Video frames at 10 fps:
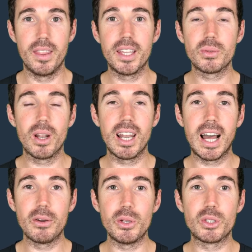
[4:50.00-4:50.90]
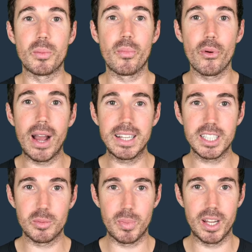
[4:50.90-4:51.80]
This will allow you to
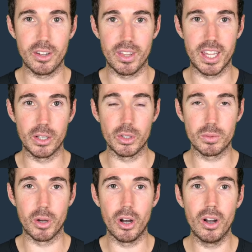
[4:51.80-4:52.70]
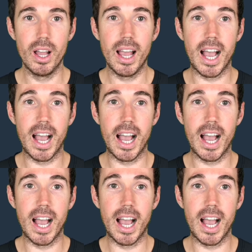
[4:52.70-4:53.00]
practice being on the hills more.